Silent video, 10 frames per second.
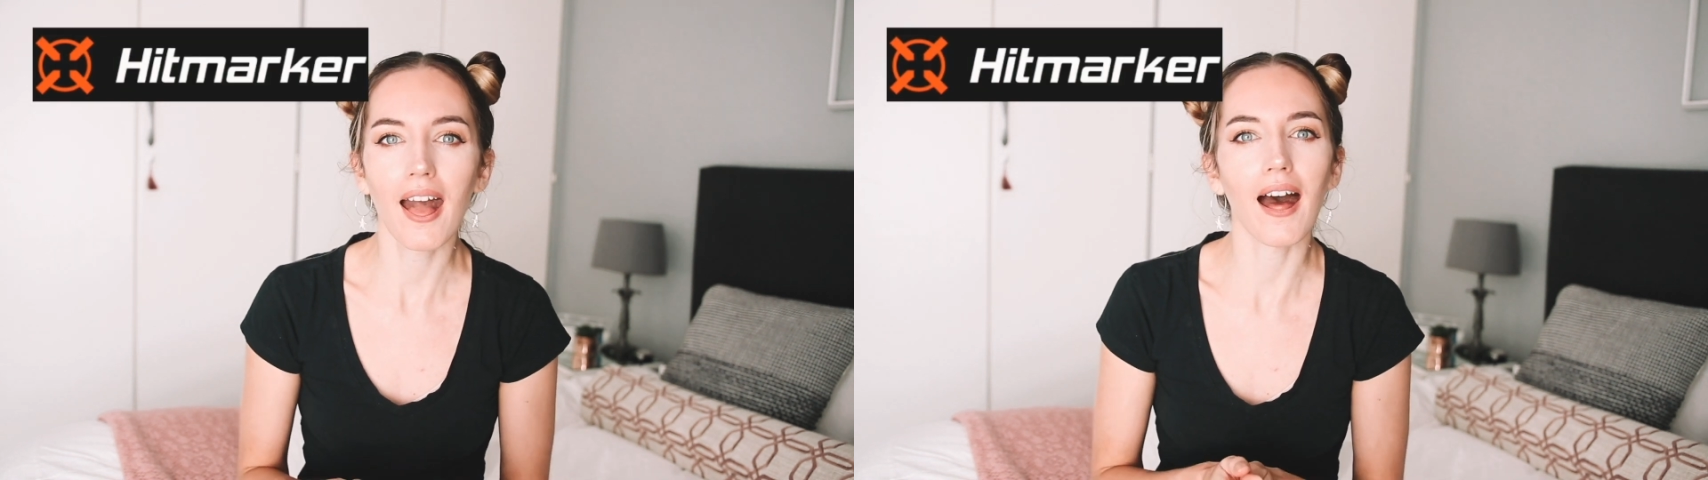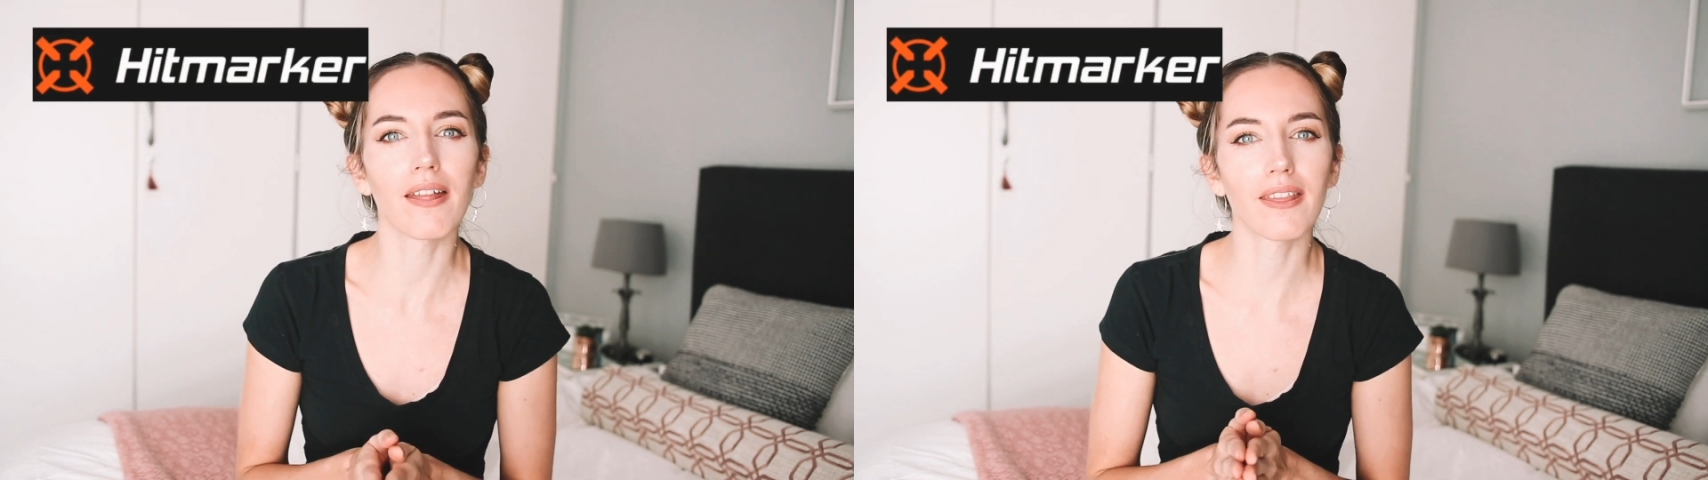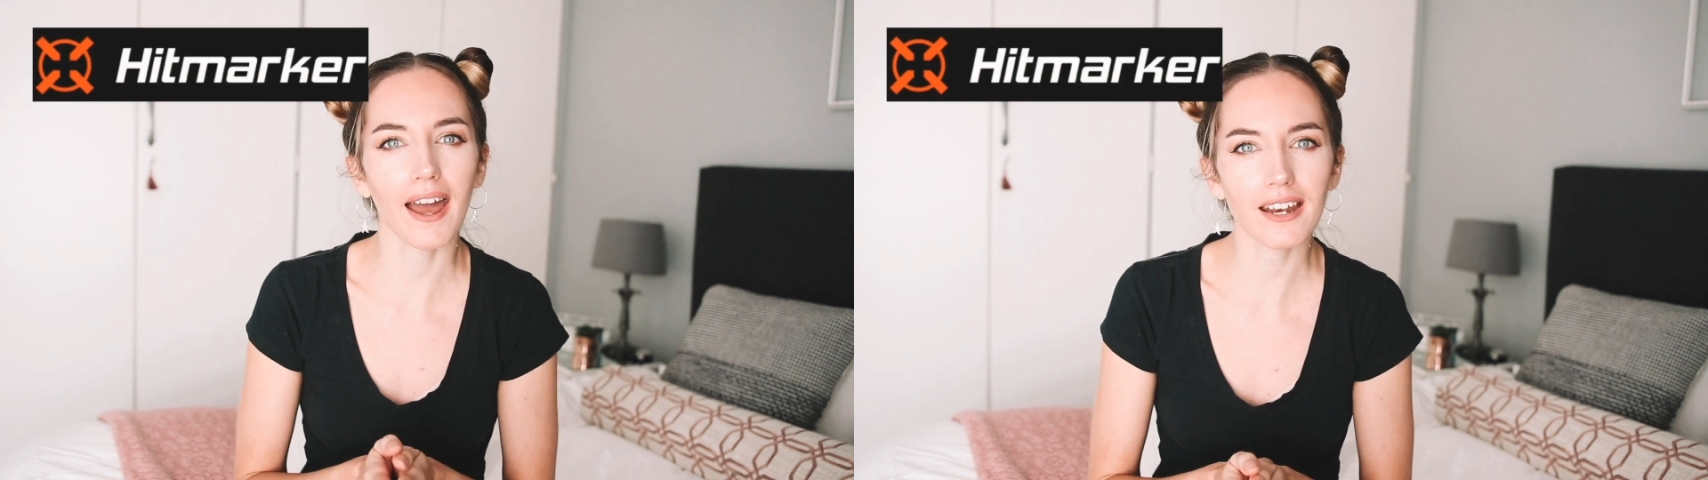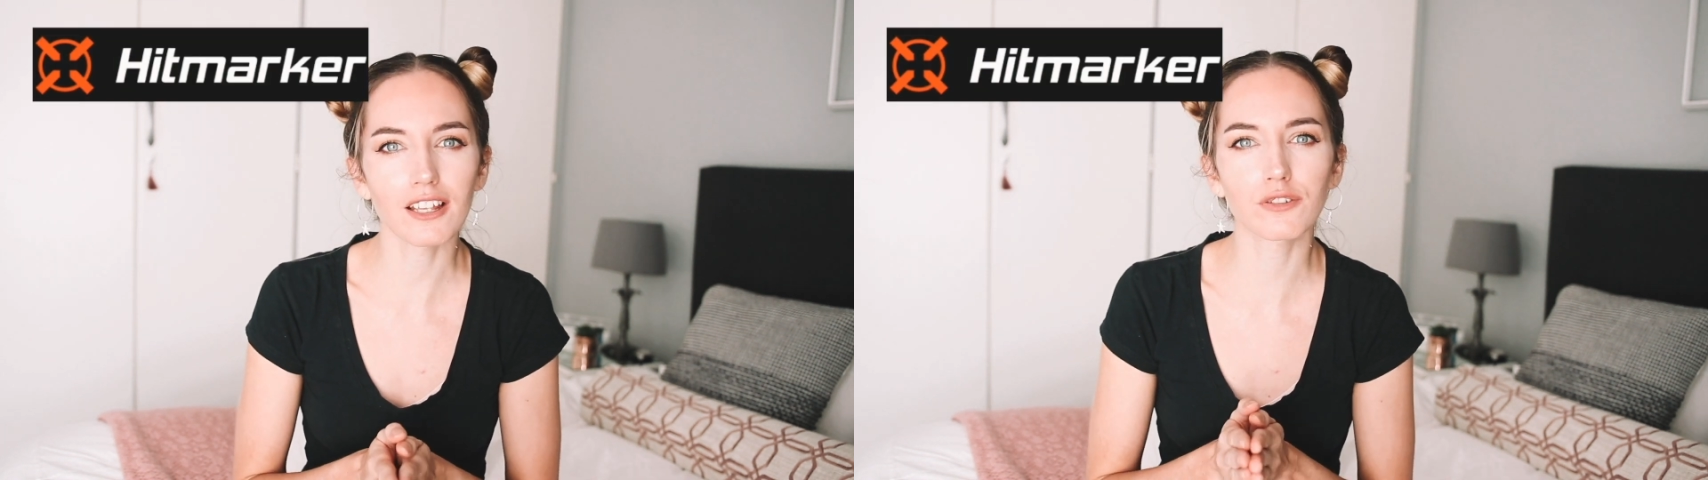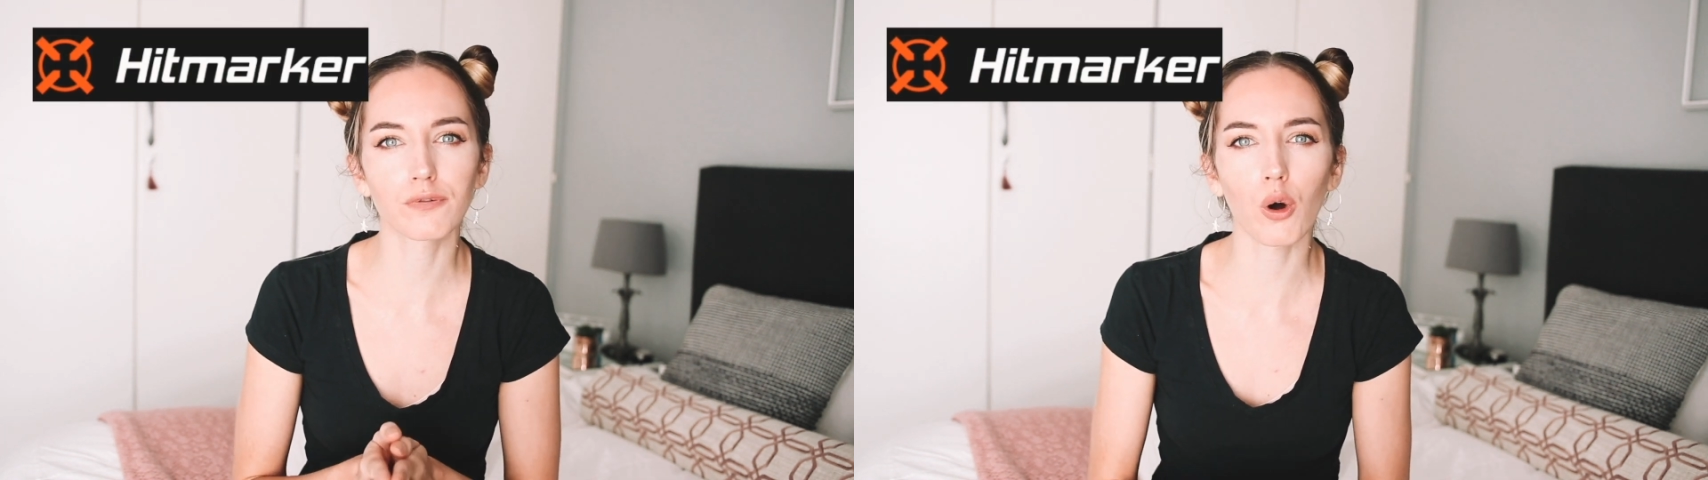and that
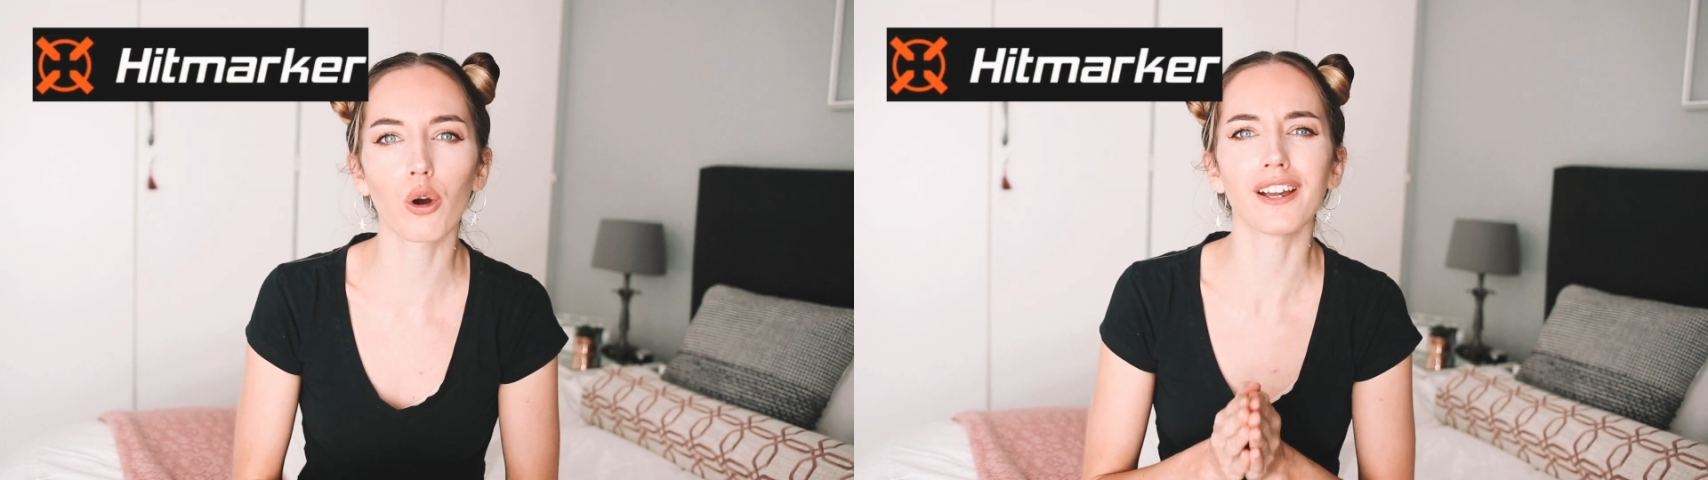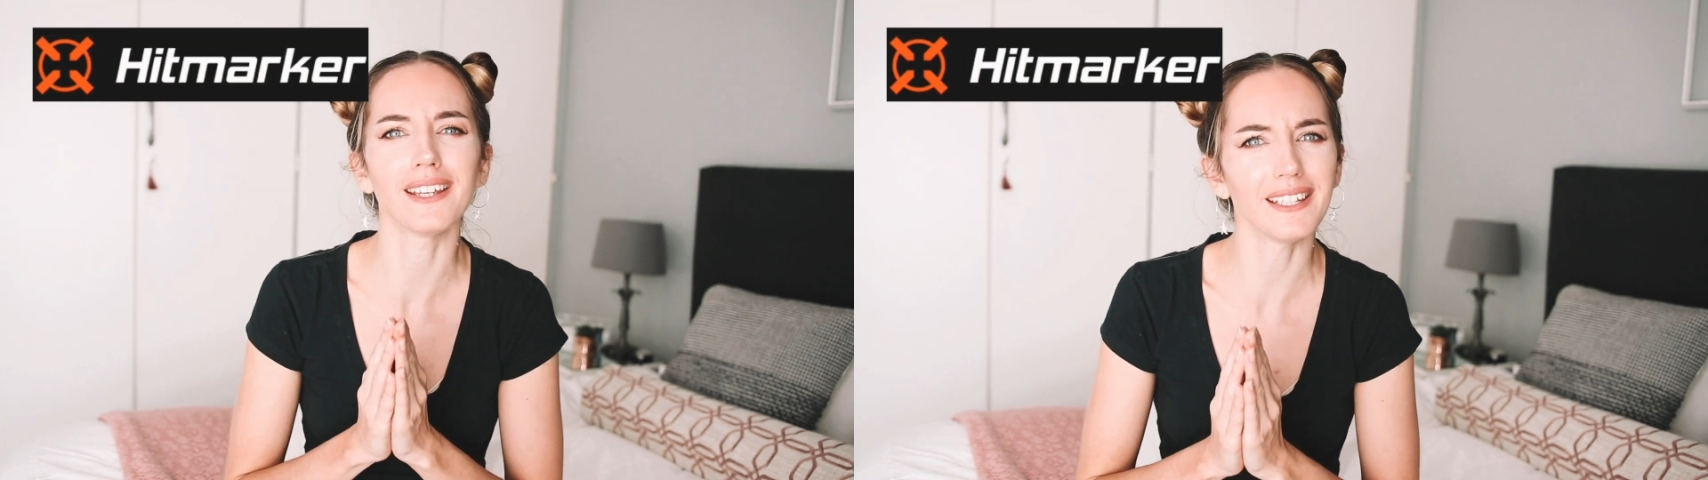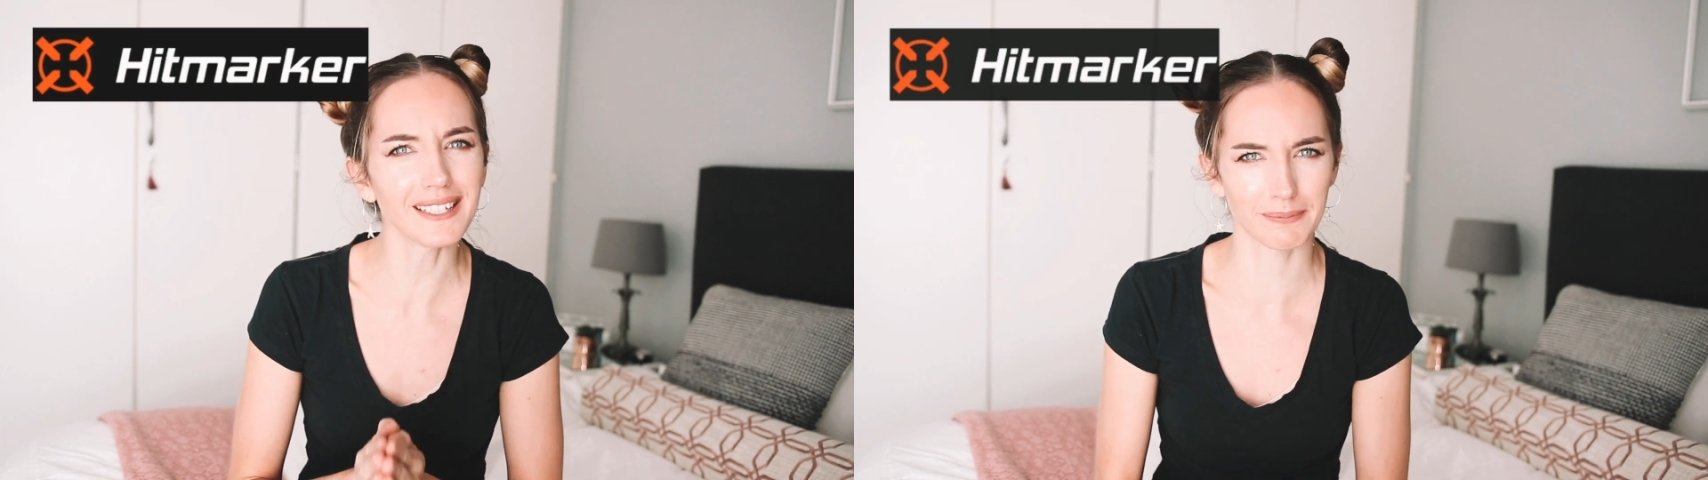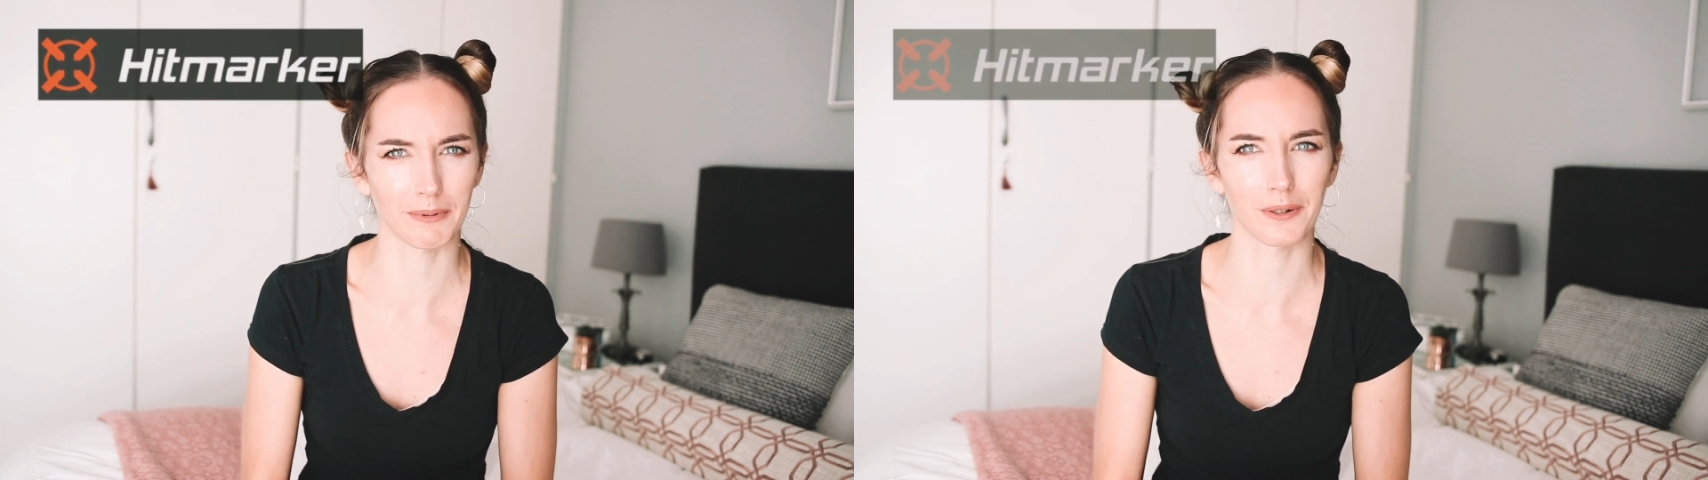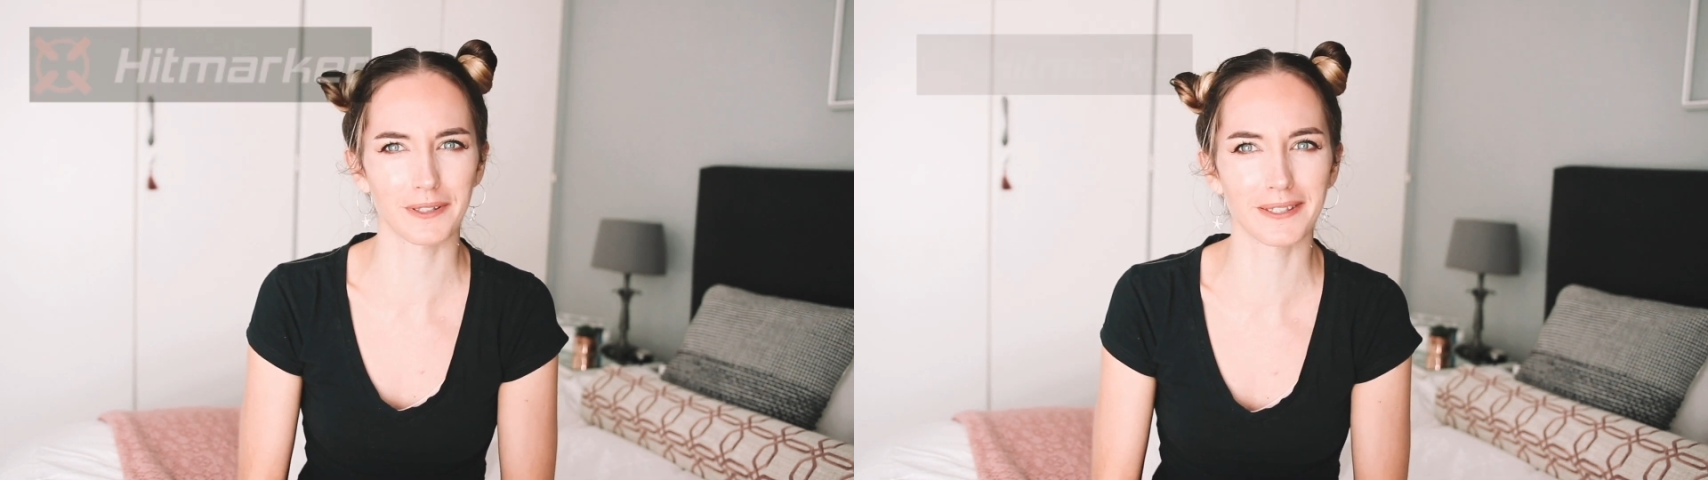is for
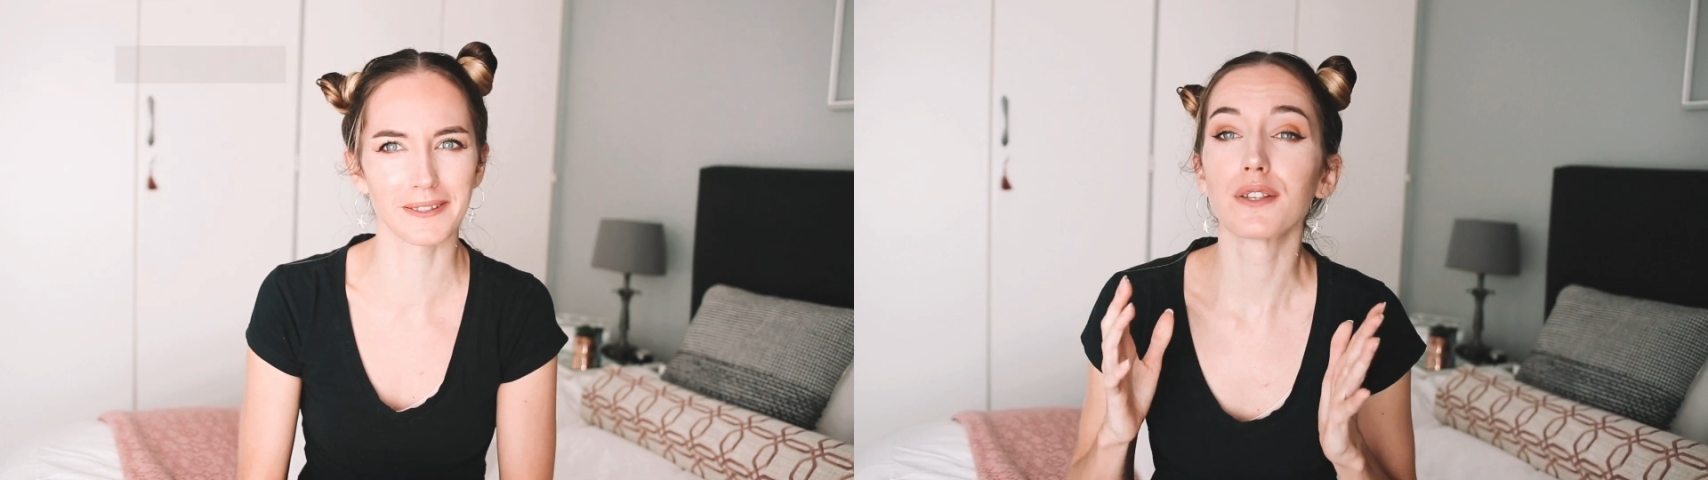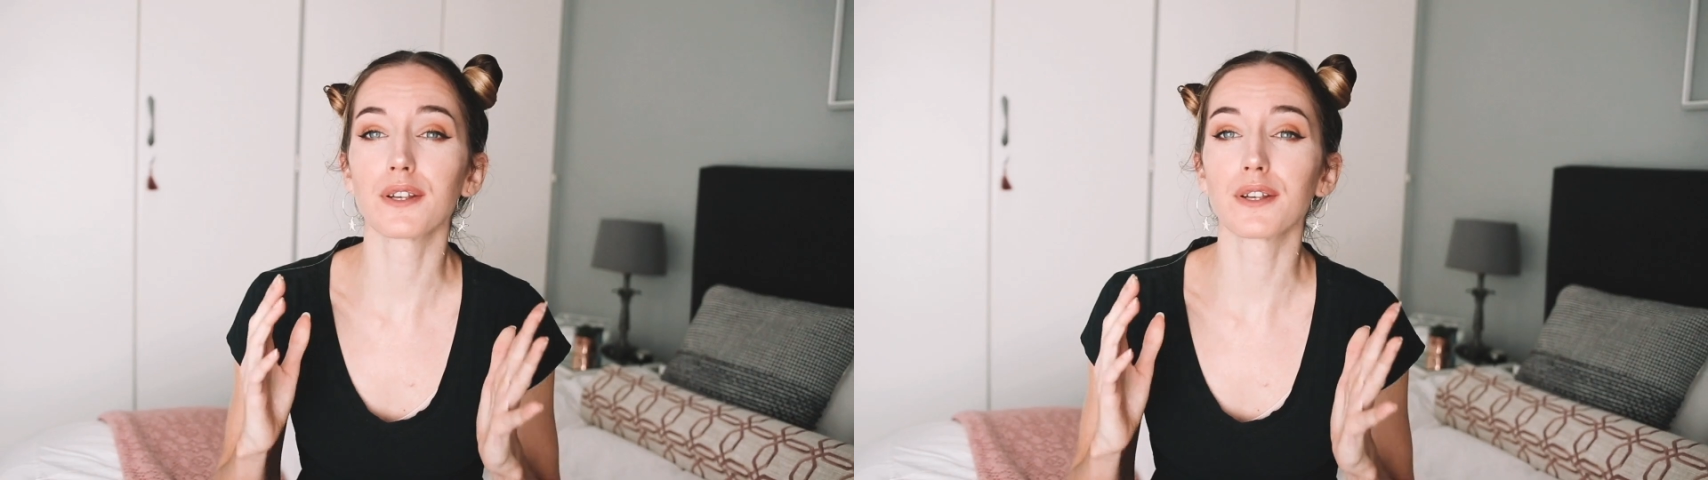esports.